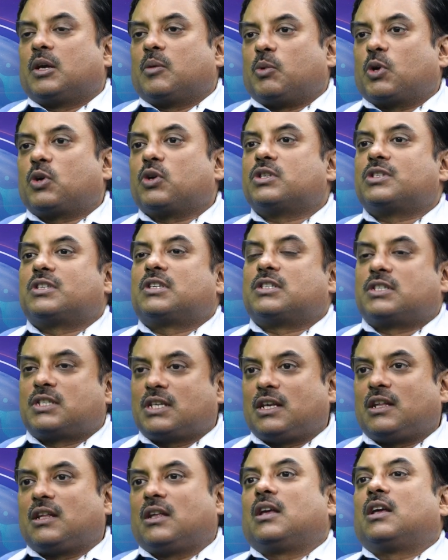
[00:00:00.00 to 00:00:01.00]
Because
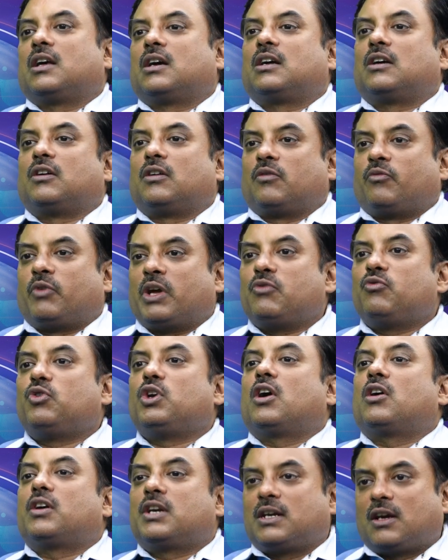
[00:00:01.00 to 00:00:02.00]
see, when
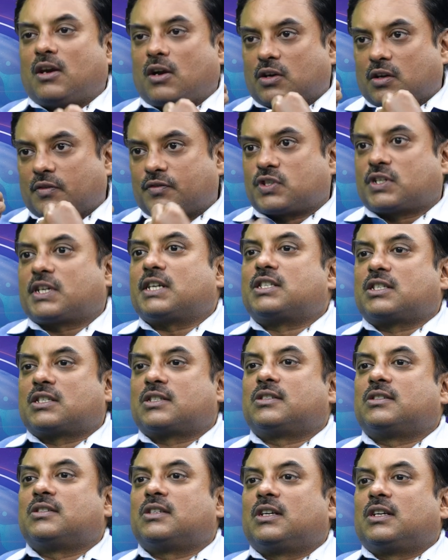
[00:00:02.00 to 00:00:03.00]
we are in a lot of
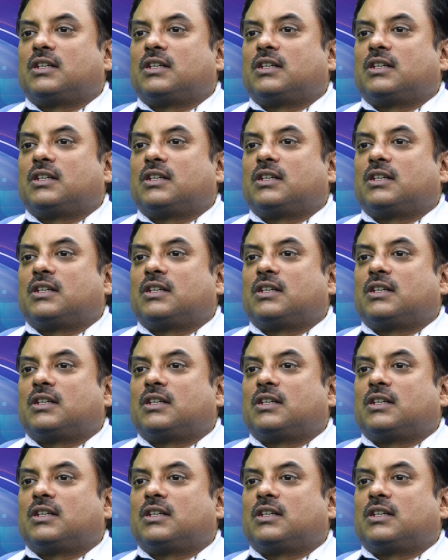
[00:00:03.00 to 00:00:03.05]
stress,